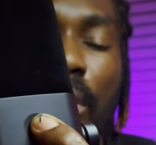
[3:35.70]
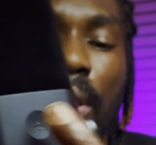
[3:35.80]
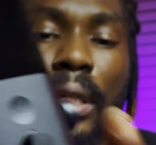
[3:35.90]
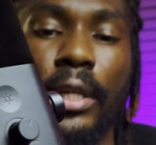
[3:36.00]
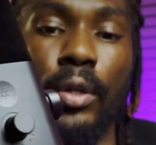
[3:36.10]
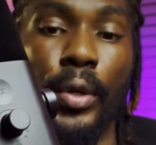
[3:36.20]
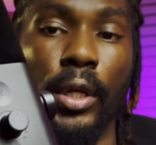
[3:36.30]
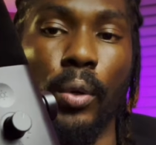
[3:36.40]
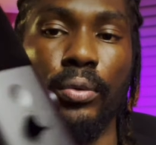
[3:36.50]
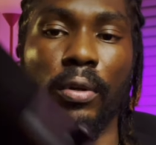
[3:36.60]
you know, it
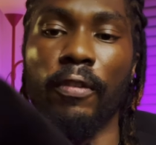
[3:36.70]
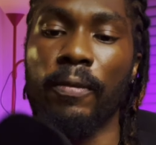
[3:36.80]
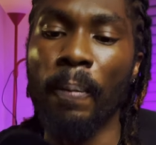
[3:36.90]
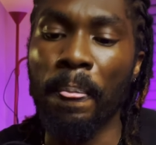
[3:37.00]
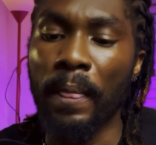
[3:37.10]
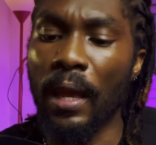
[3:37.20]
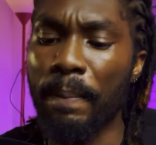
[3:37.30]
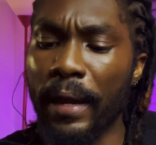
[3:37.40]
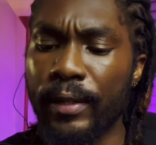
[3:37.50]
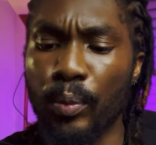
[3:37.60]
goes off. And
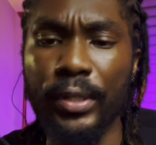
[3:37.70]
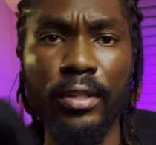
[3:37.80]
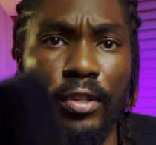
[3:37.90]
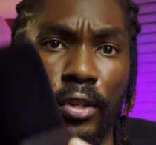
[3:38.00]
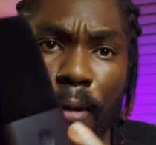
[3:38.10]
by the way, this is not a